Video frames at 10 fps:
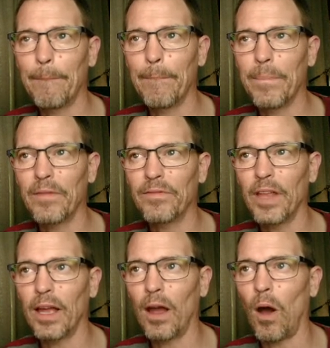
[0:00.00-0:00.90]
If
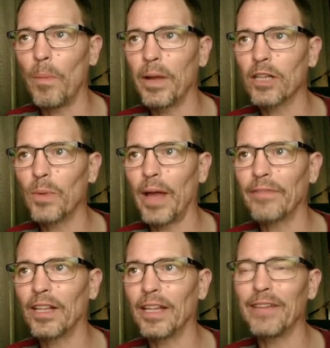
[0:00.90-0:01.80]
they oh, because we have
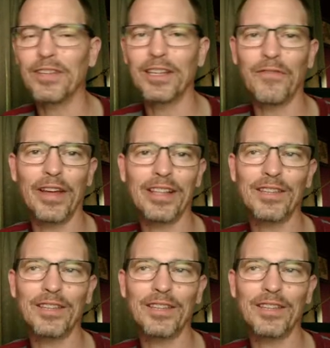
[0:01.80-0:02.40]
to leave the defense